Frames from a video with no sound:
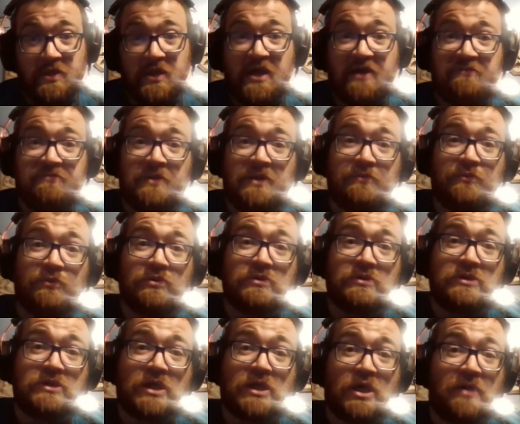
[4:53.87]
A lot of
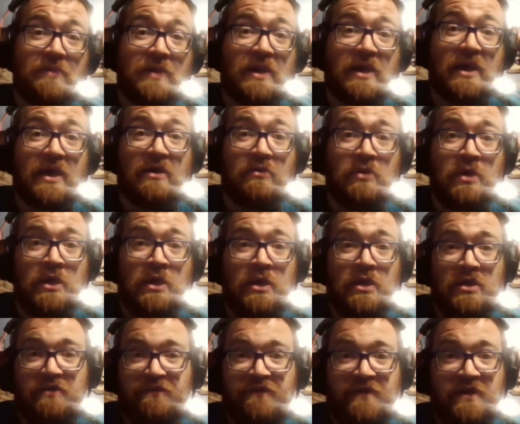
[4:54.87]
people talk about how
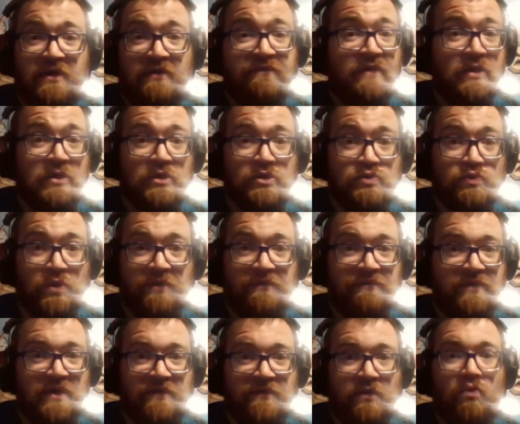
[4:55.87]
the founding fathers would
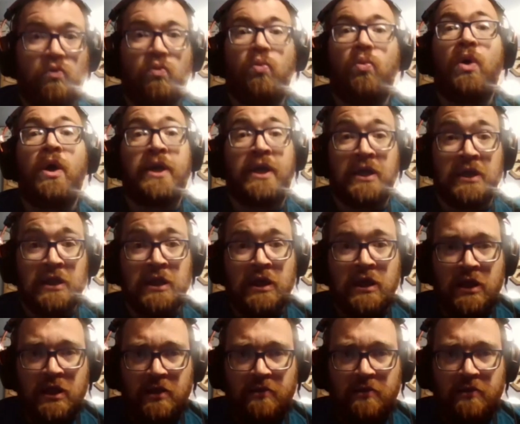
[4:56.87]
have never wanted